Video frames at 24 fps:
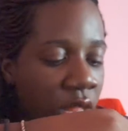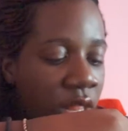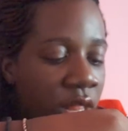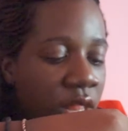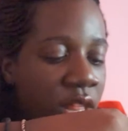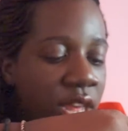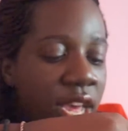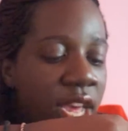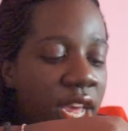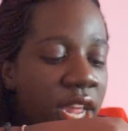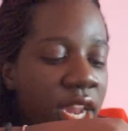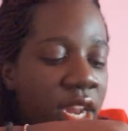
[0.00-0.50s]

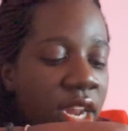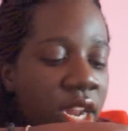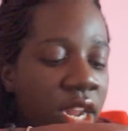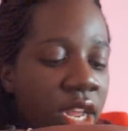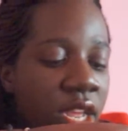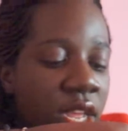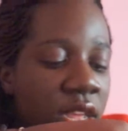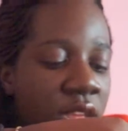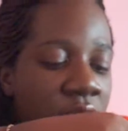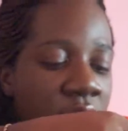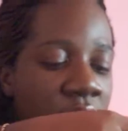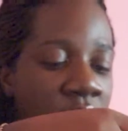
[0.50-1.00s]
Then
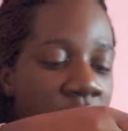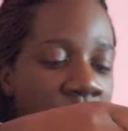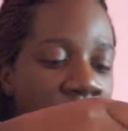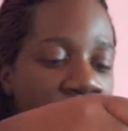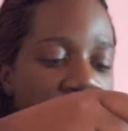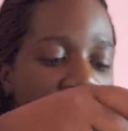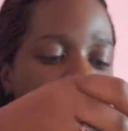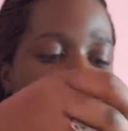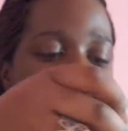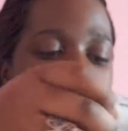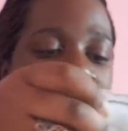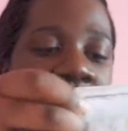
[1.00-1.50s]

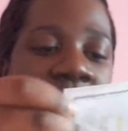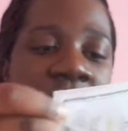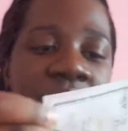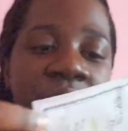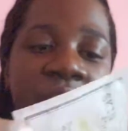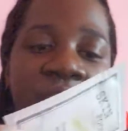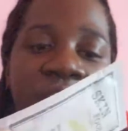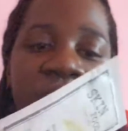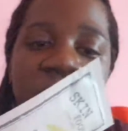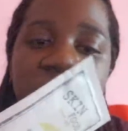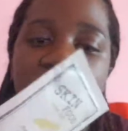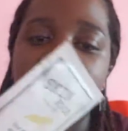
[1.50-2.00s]
there
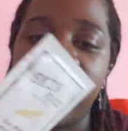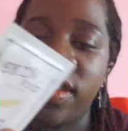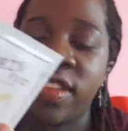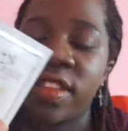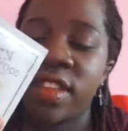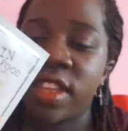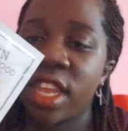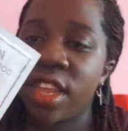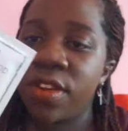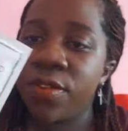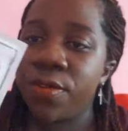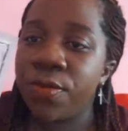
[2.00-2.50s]
is the
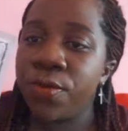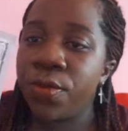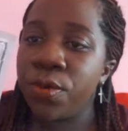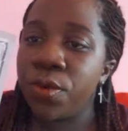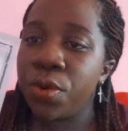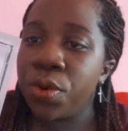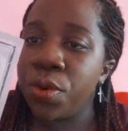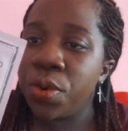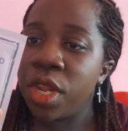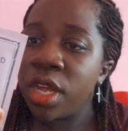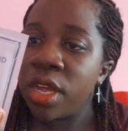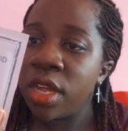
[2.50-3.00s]
Skin
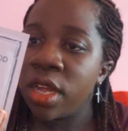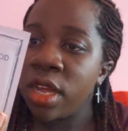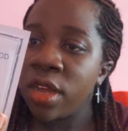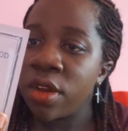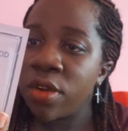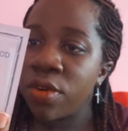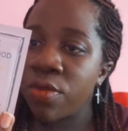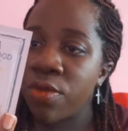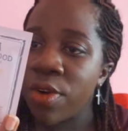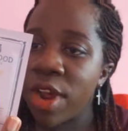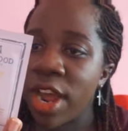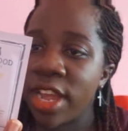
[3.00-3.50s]
Food
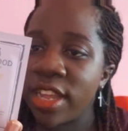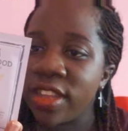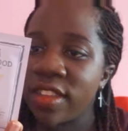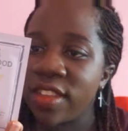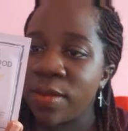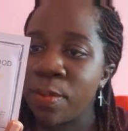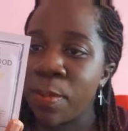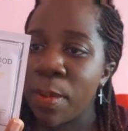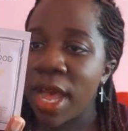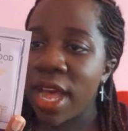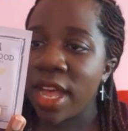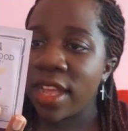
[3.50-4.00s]

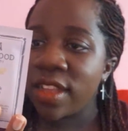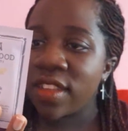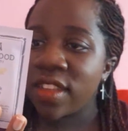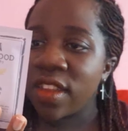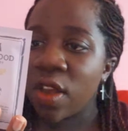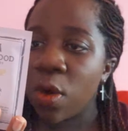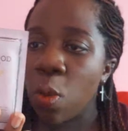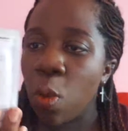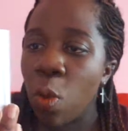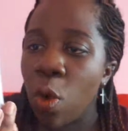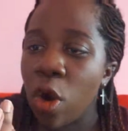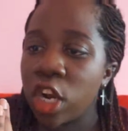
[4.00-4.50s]
Rice
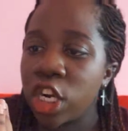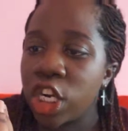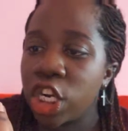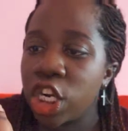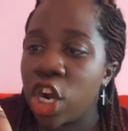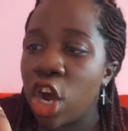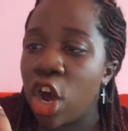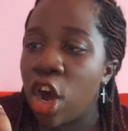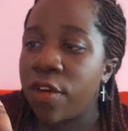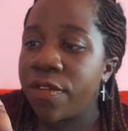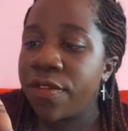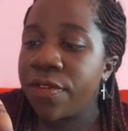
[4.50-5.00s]
Mask Wash
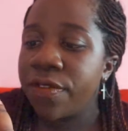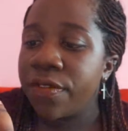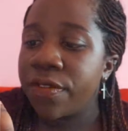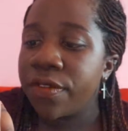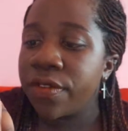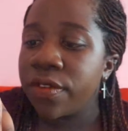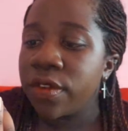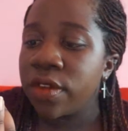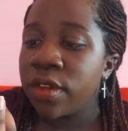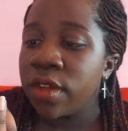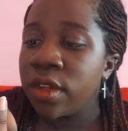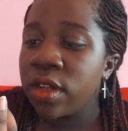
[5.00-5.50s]

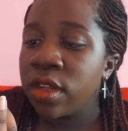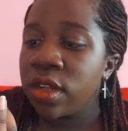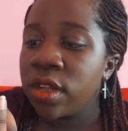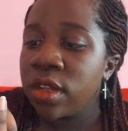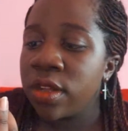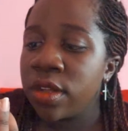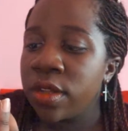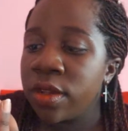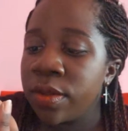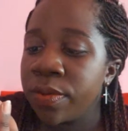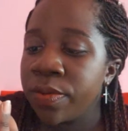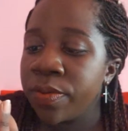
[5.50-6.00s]
Off.
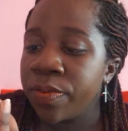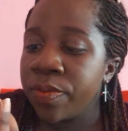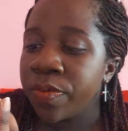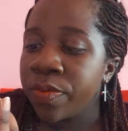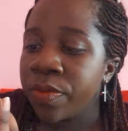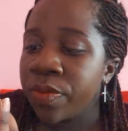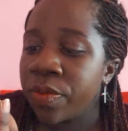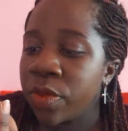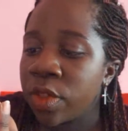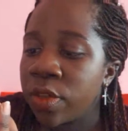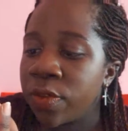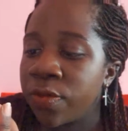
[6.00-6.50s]

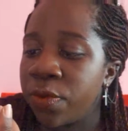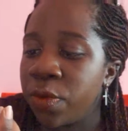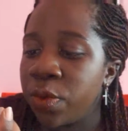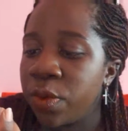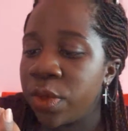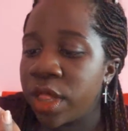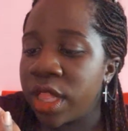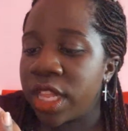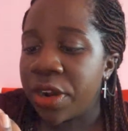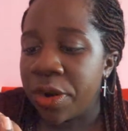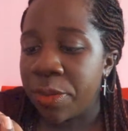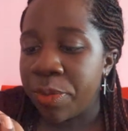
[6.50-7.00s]
Food
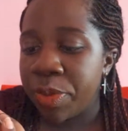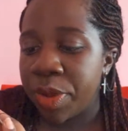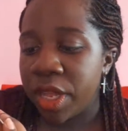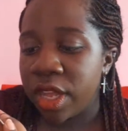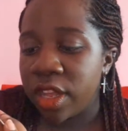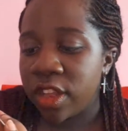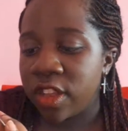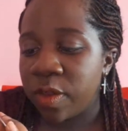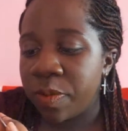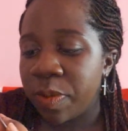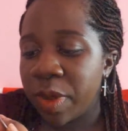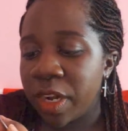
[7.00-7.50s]

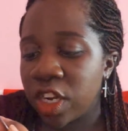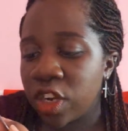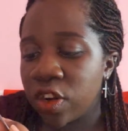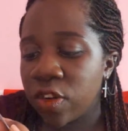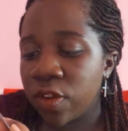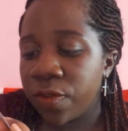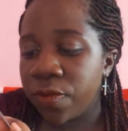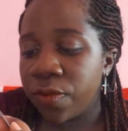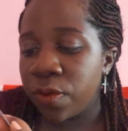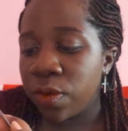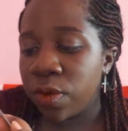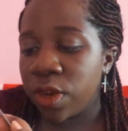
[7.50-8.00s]
therapy, special
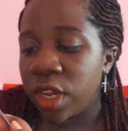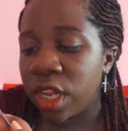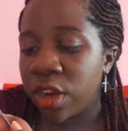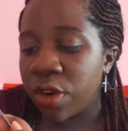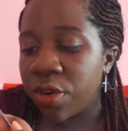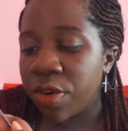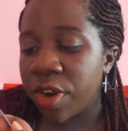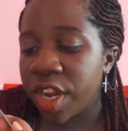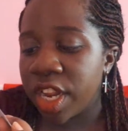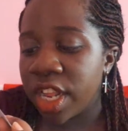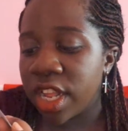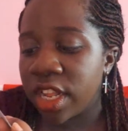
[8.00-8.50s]
food
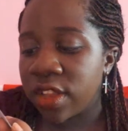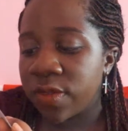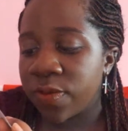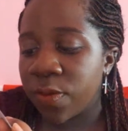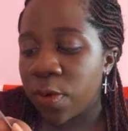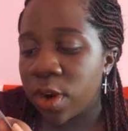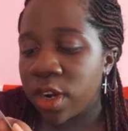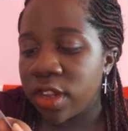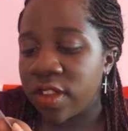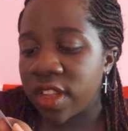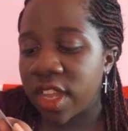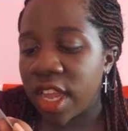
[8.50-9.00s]
ingredients
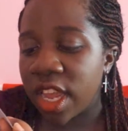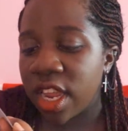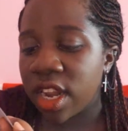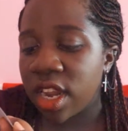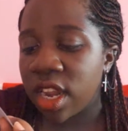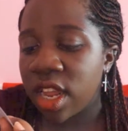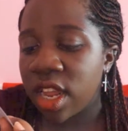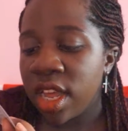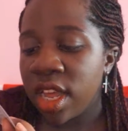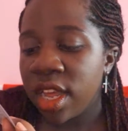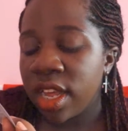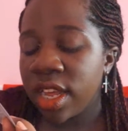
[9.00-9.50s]
for the skin.
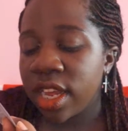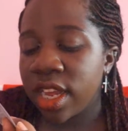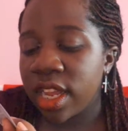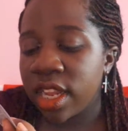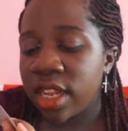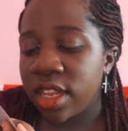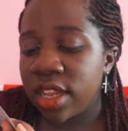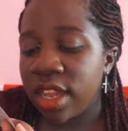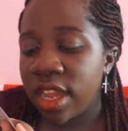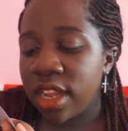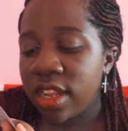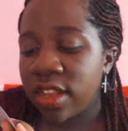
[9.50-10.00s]

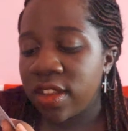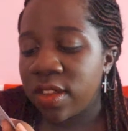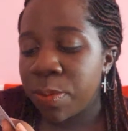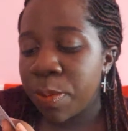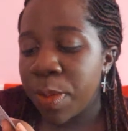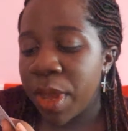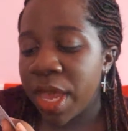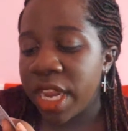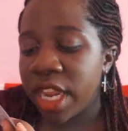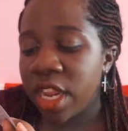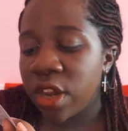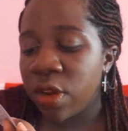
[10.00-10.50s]
Contains
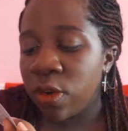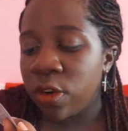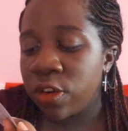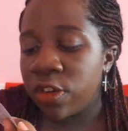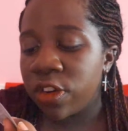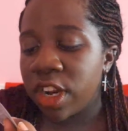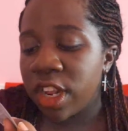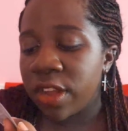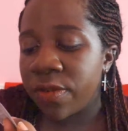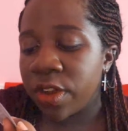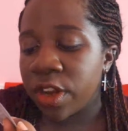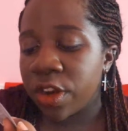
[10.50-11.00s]
many
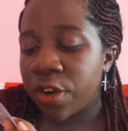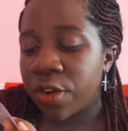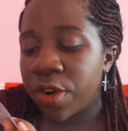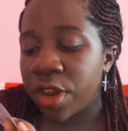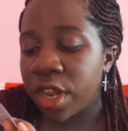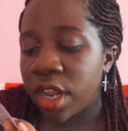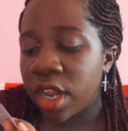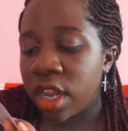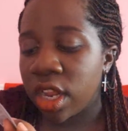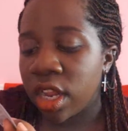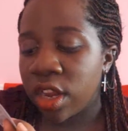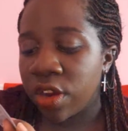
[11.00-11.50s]
nutritive
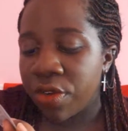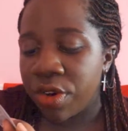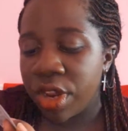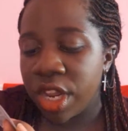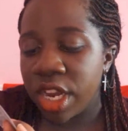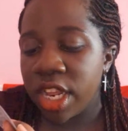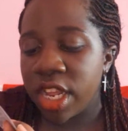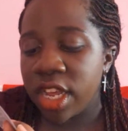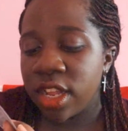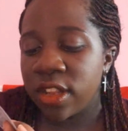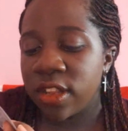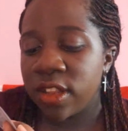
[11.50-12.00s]

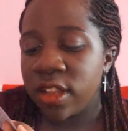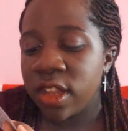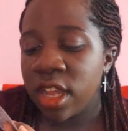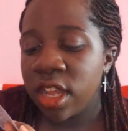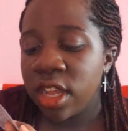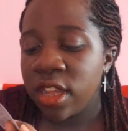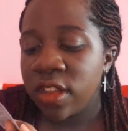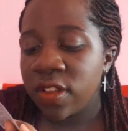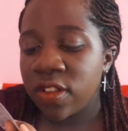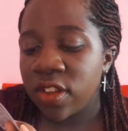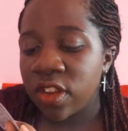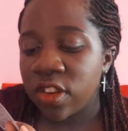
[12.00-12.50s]
ingredients
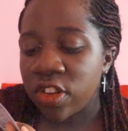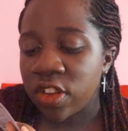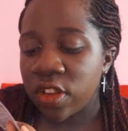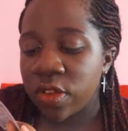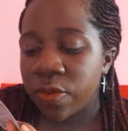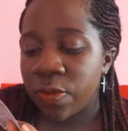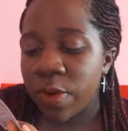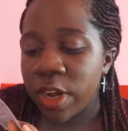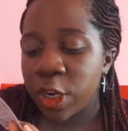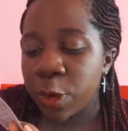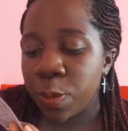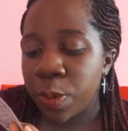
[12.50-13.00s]
such as
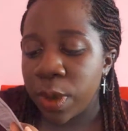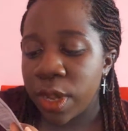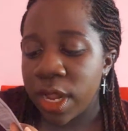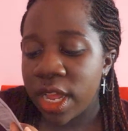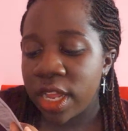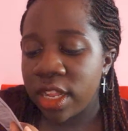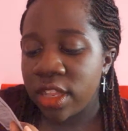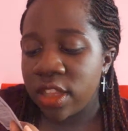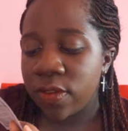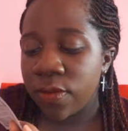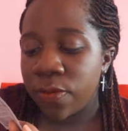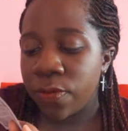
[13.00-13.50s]
fresh
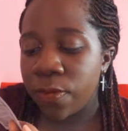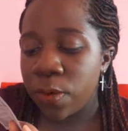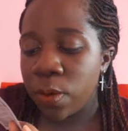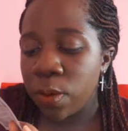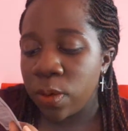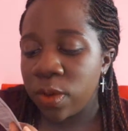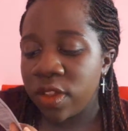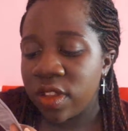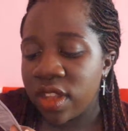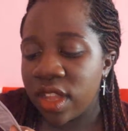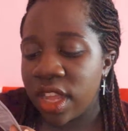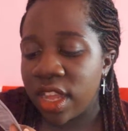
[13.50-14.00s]
plants,
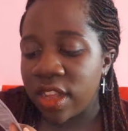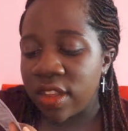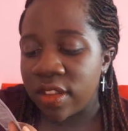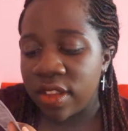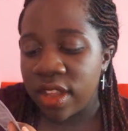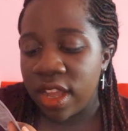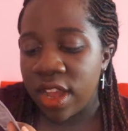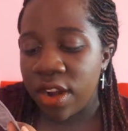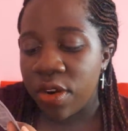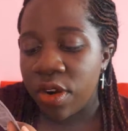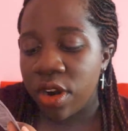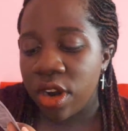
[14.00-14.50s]
fruits, et
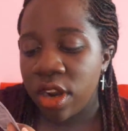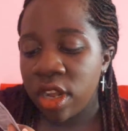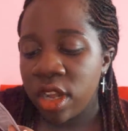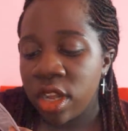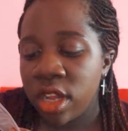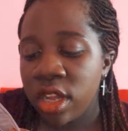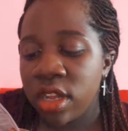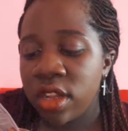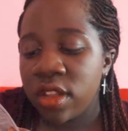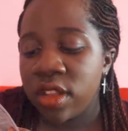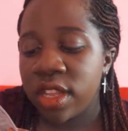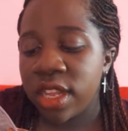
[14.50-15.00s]
cetera
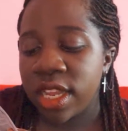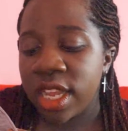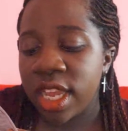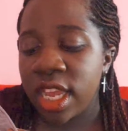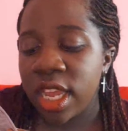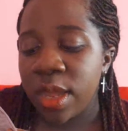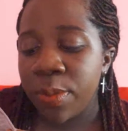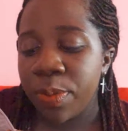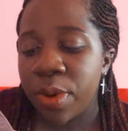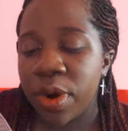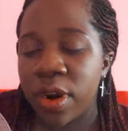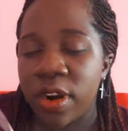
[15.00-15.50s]
to
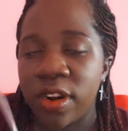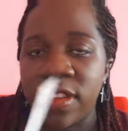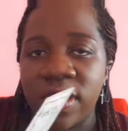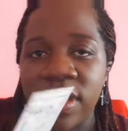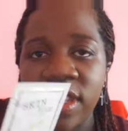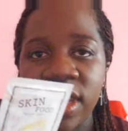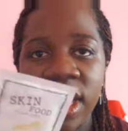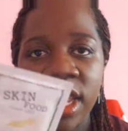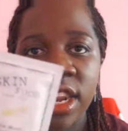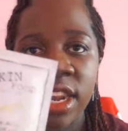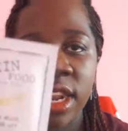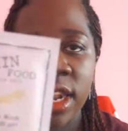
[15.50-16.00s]
keep our
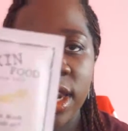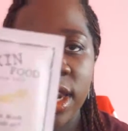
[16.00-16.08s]
skin